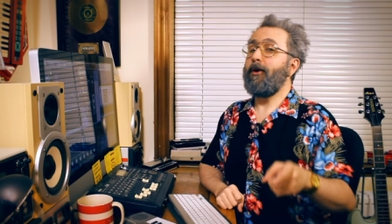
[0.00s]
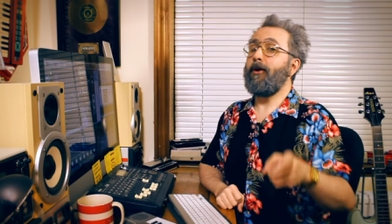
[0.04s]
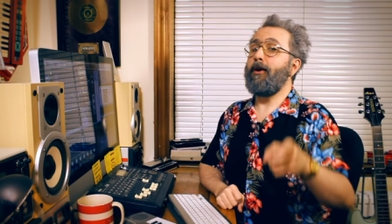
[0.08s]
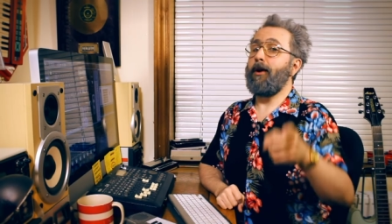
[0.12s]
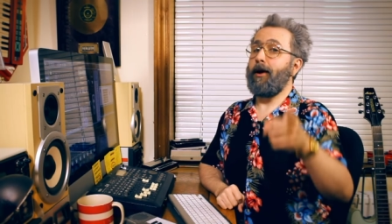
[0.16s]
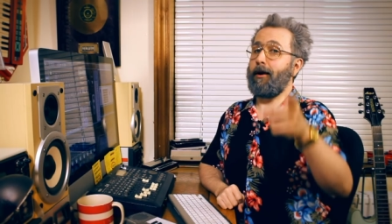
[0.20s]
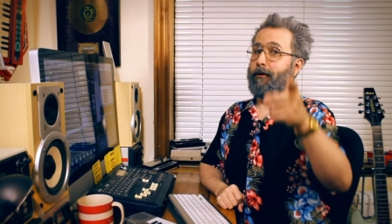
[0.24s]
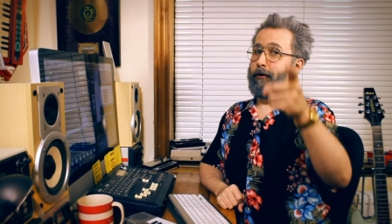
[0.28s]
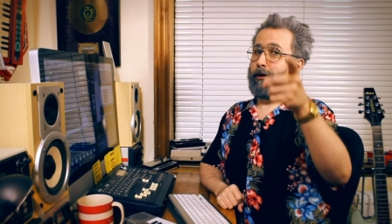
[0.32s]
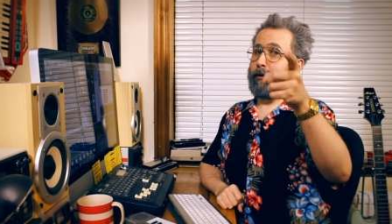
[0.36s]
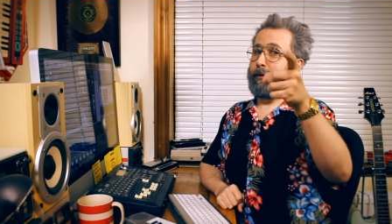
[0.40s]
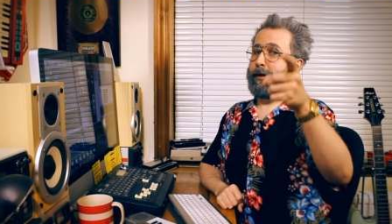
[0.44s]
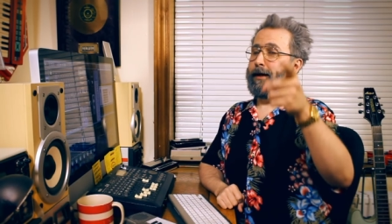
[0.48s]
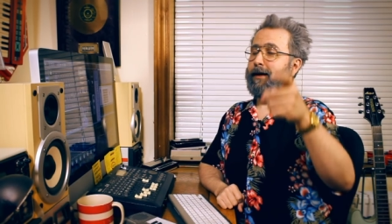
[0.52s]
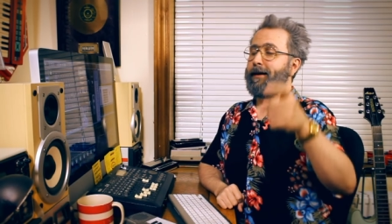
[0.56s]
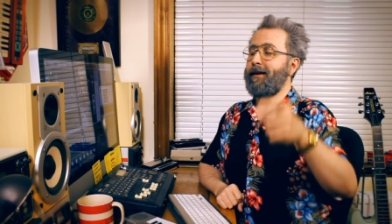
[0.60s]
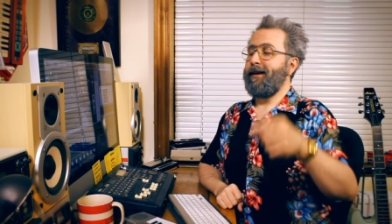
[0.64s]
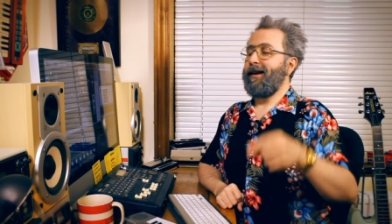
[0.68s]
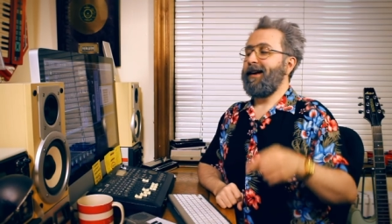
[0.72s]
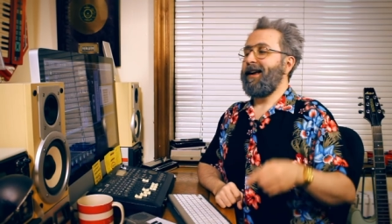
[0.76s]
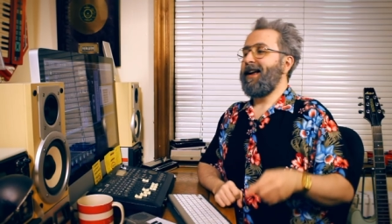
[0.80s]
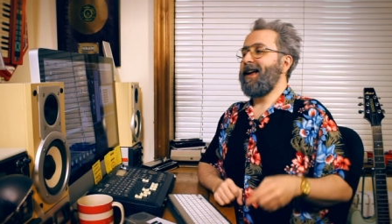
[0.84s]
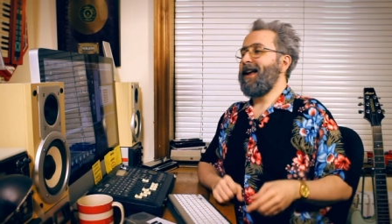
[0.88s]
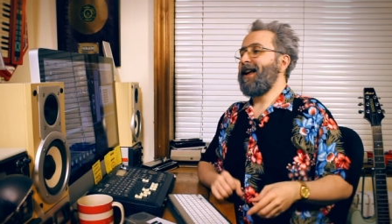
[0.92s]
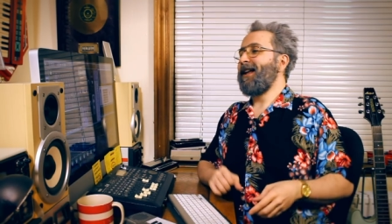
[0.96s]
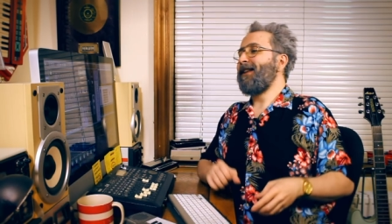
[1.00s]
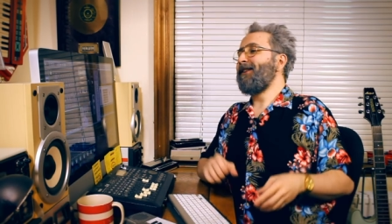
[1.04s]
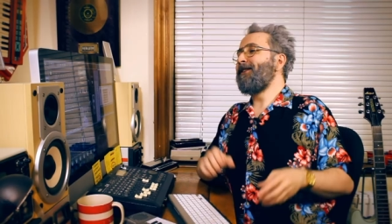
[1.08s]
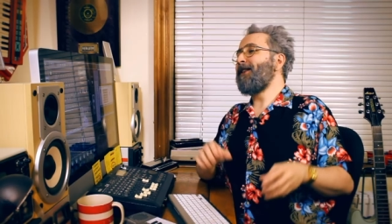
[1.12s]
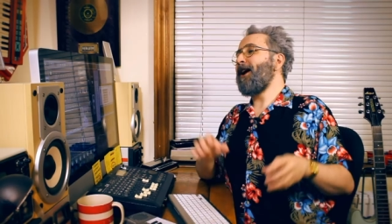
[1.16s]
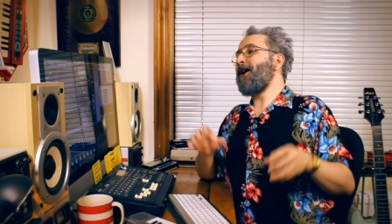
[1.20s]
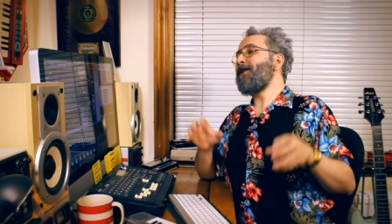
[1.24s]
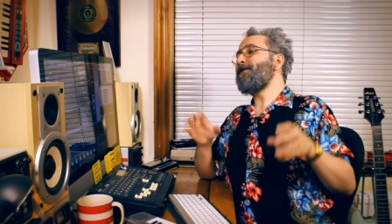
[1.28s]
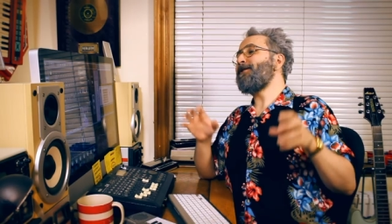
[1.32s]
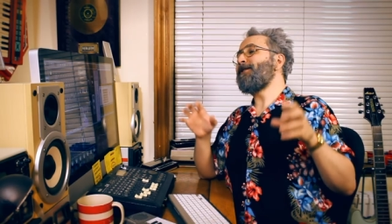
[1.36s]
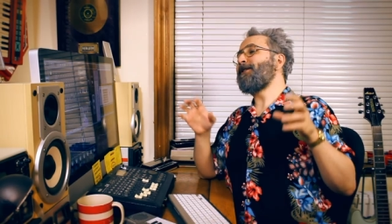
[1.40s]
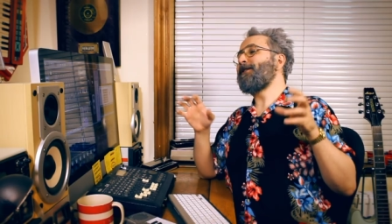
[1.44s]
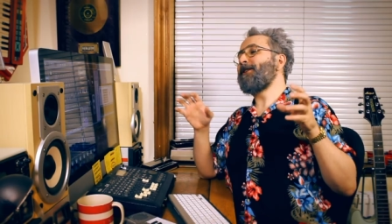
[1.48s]
All right, Robin,
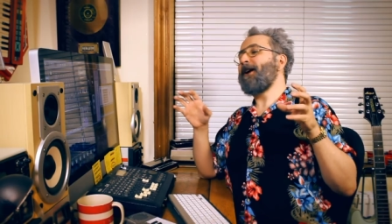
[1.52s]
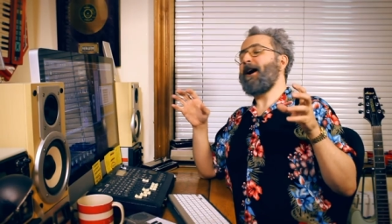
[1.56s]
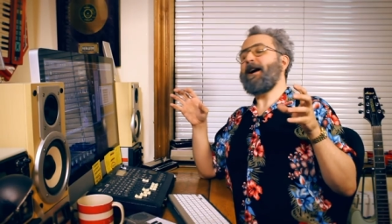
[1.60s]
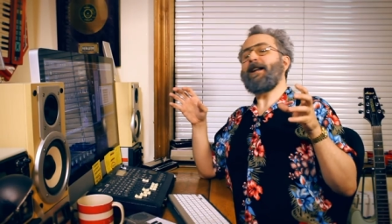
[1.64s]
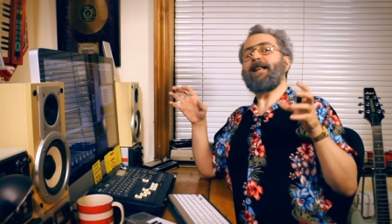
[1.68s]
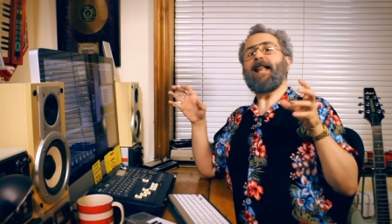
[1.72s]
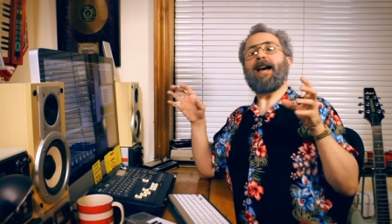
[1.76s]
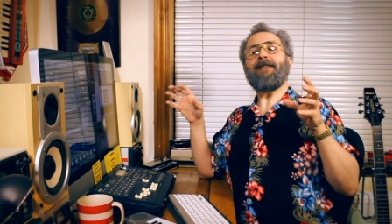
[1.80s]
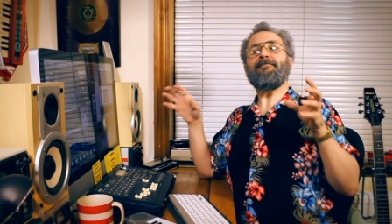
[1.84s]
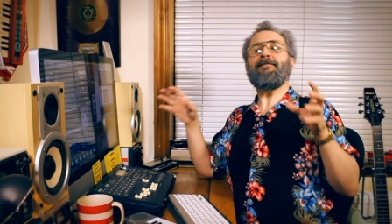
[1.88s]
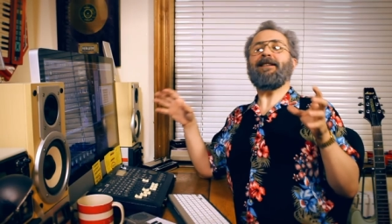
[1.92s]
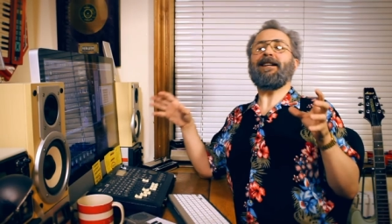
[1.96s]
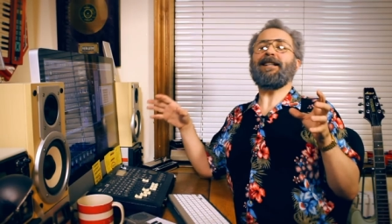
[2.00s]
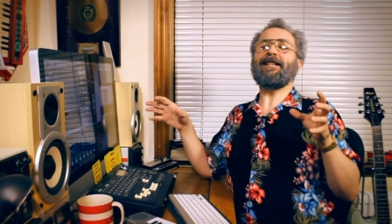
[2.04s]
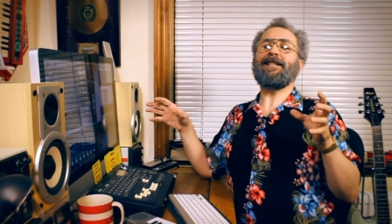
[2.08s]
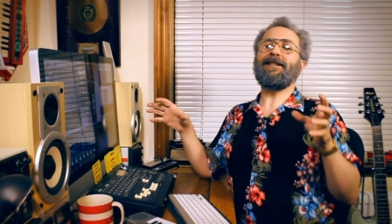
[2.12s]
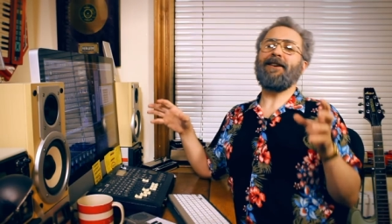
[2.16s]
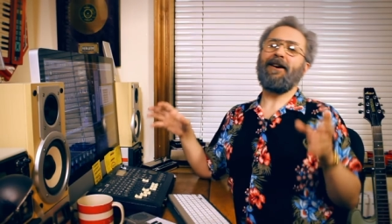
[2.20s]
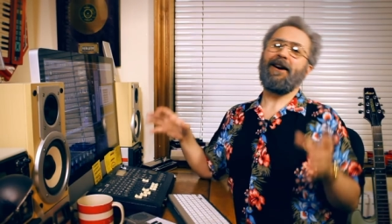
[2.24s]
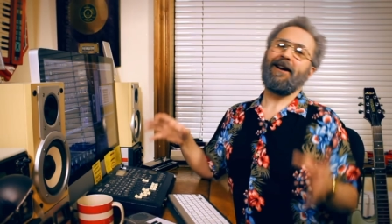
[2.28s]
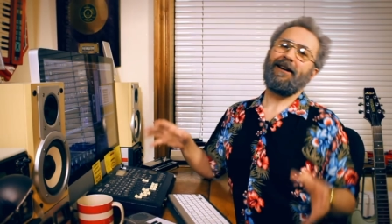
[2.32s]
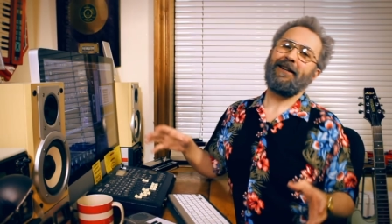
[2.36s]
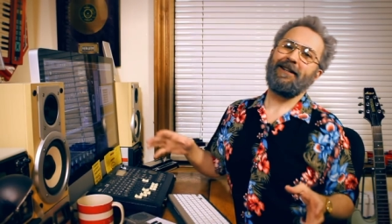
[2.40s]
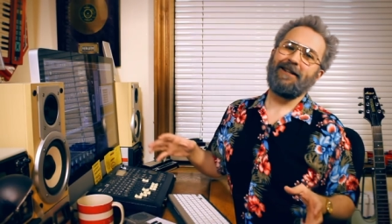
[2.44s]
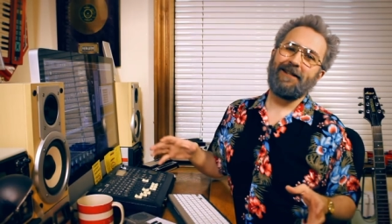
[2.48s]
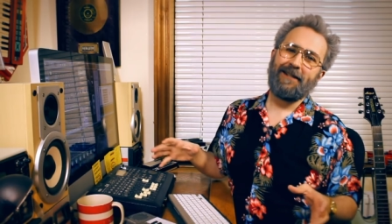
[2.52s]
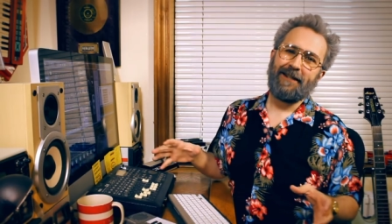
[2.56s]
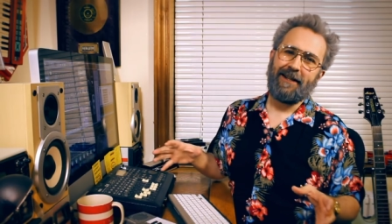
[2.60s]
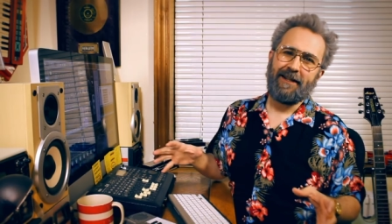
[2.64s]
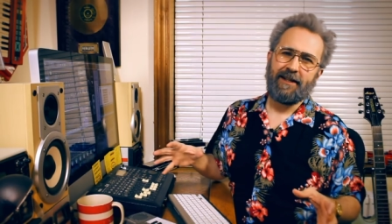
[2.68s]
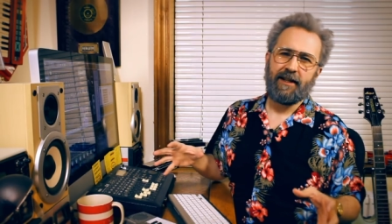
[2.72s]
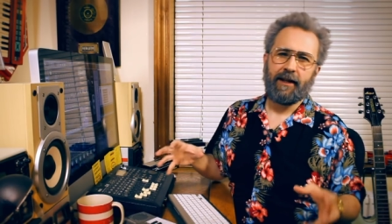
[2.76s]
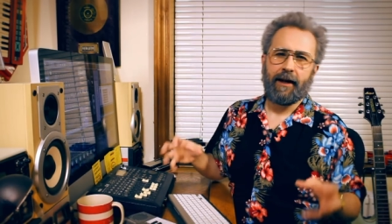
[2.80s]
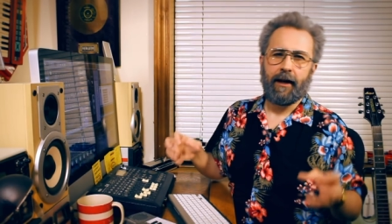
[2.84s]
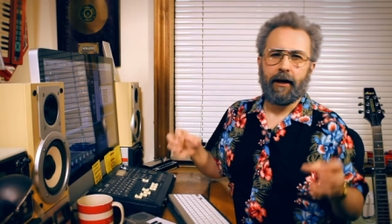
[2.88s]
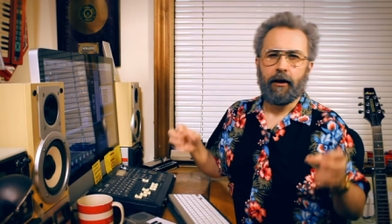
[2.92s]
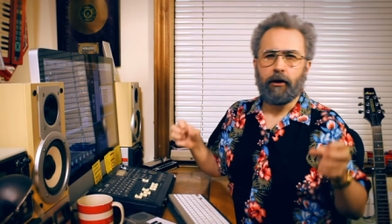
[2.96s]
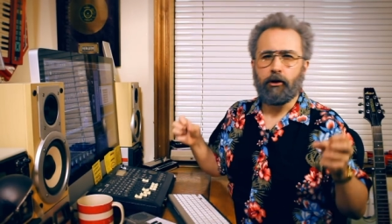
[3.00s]
those dynamic
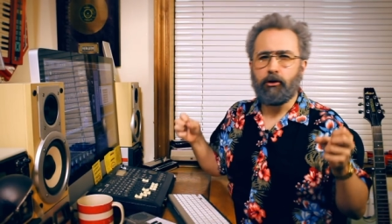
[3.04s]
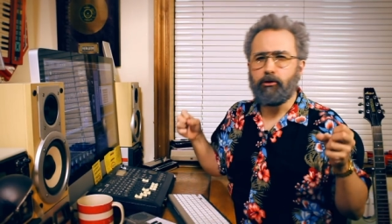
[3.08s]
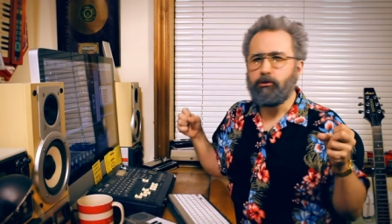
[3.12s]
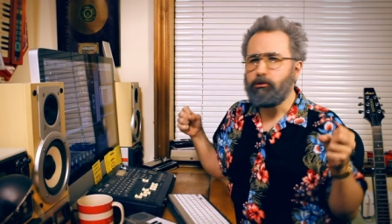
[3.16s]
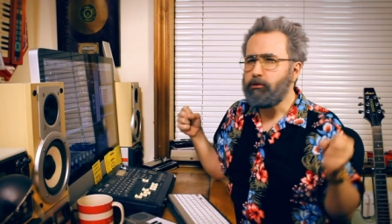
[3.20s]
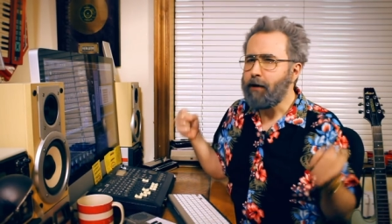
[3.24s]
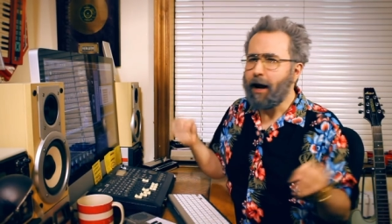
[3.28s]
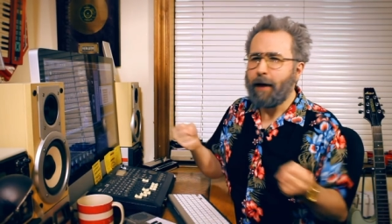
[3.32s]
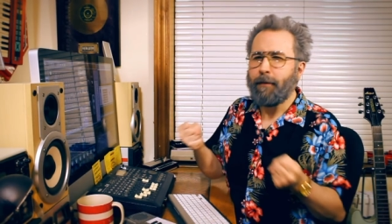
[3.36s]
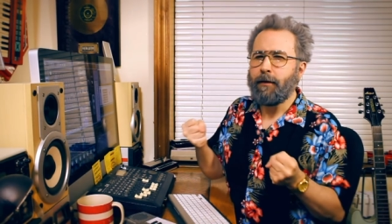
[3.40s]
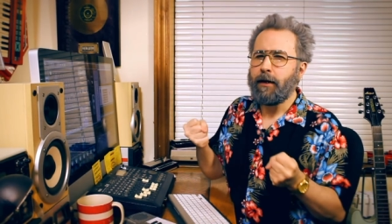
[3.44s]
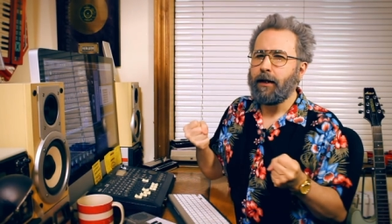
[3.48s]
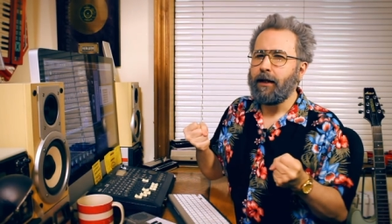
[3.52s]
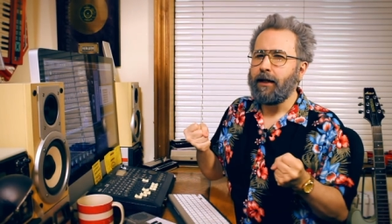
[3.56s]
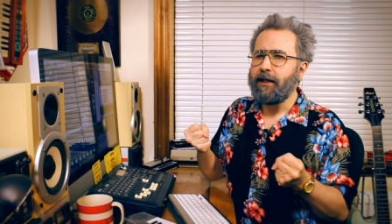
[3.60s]
silences are going to grab your